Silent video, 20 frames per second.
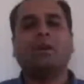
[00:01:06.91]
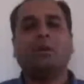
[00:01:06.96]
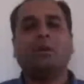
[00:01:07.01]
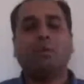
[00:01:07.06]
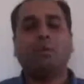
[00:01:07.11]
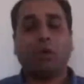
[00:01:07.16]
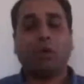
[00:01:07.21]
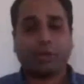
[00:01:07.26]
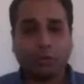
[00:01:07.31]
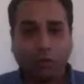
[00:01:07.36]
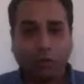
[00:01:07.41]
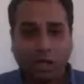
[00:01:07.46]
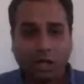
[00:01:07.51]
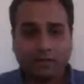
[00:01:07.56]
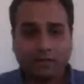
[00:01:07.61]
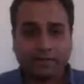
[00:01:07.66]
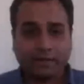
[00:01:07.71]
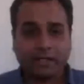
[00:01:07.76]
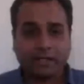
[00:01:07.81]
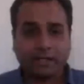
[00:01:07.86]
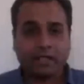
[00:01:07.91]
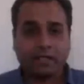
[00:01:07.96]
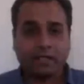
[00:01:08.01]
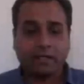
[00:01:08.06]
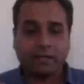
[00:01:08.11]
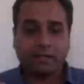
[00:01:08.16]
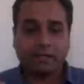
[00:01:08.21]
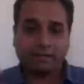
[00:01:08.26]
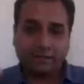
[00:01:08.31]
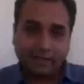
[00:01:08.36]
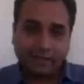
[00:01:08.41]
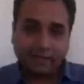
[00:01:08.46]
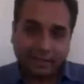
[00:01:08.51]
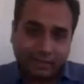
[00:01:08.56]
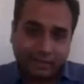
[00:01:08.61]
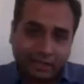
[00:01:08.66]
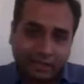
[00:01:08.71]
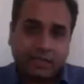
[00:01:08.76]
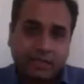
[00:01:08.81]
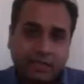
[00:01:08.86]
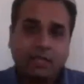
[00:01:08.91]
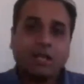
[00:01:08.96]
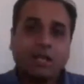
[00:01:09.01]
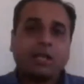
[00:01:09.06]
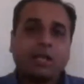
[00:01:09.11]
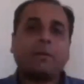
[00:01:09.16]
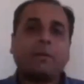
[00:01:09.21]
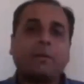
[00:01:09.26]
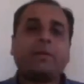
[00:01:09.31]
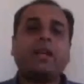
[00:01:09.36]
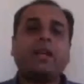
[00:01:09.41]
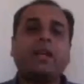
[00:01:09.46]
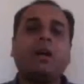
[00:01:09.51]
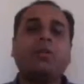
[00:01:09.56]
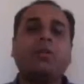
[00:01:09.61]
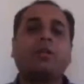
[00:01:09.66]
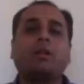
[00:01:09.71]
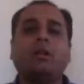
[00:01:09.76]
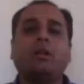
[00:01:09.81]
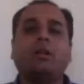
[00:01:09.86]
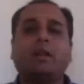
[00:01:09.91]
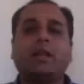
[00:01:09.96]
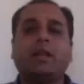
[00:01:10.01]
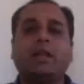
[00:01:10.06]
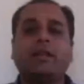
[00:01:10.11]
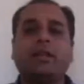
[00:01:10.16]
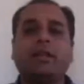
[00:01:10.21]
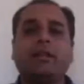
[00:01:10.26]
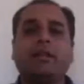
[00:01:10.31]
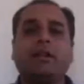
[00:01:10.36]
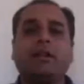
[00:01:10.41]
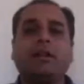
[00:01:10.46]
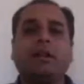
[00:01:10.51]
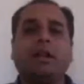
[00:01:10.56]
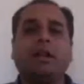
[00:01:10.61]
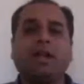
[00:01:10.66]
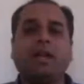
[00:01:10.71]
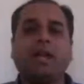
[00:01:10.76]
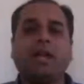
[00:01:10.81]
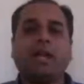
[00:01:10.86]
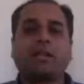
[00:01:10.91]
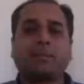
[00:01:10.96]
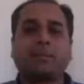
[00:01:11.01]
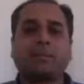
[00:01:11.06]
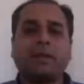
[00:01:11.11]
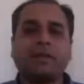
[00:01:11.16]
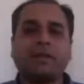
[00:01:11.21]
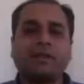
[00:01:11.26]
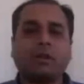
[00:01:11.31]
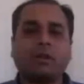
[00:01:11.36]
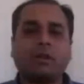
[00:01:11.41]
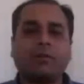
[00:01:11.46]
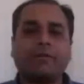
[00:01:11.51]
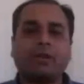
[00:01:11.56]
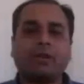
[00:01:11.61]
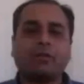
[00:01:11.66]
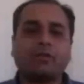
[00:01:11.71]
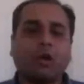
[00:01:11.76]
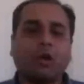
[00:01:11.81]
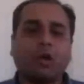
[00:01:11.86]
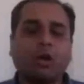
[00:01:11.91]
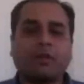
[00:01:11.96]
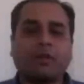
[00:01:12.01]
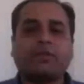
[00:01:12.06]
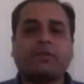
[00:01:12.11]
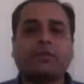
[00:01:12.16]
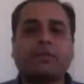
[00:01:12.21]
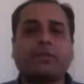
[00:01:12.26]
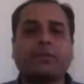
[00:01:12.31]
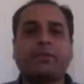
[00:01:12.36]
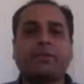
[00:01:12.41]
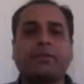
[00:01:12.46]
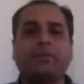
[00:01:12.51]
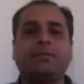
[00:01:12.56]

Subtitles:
What you are saying is directly coming out in the expression of your thoughts.